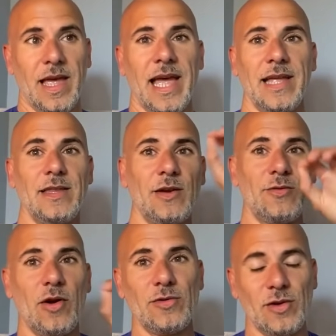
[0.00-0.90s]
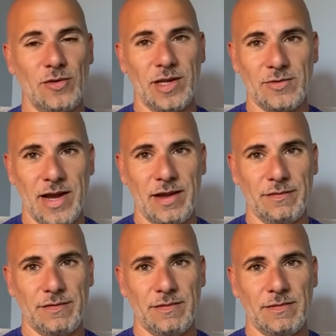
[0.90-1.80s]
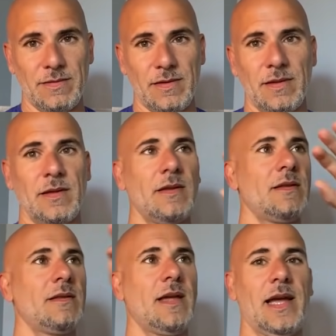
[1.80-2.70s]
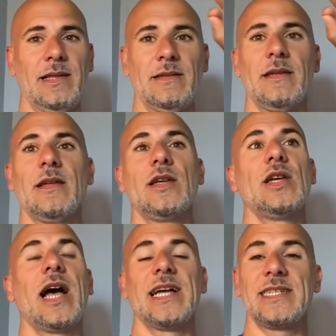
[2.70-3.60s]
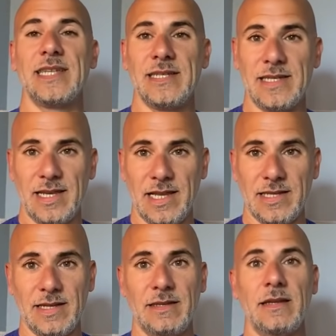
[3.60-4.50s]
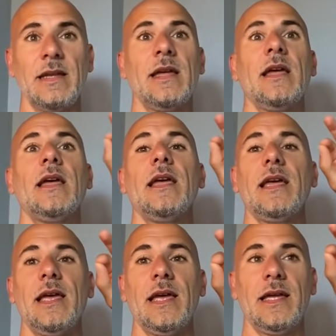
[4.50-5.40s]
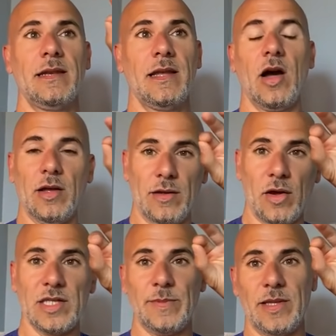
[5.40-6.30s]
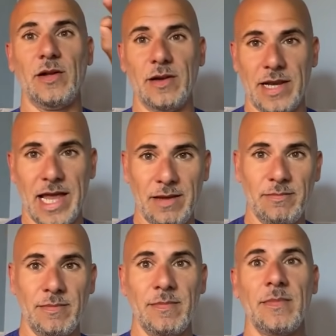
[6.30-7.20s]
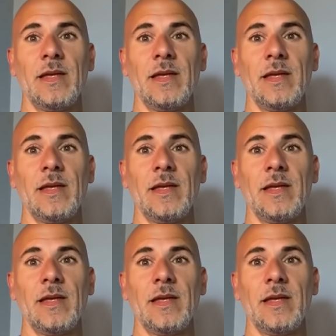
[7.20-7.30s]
And they wrote on the grave that assassinated in hospital name